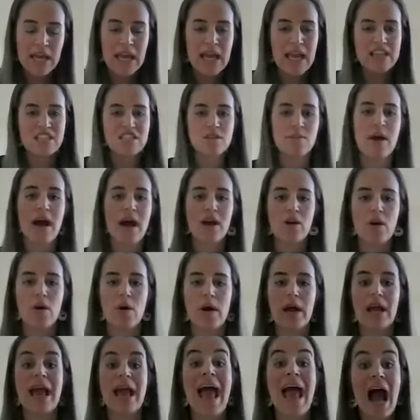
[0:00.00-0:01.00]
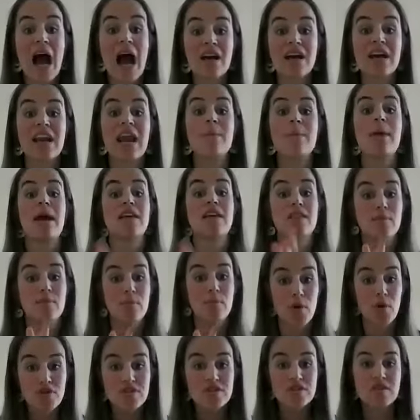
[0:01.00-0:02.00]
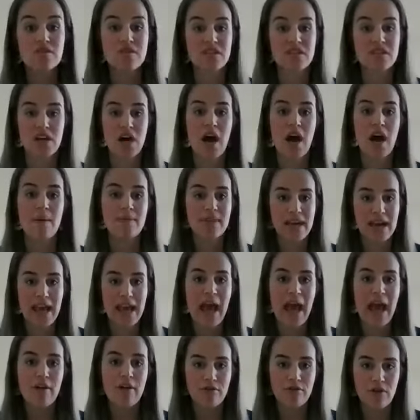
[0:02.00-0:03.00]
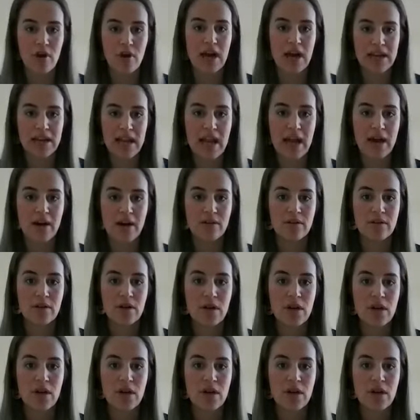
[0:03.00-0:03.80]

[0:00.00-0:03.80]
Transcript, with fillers: It's about going, how can I make the most of the time that I have right now?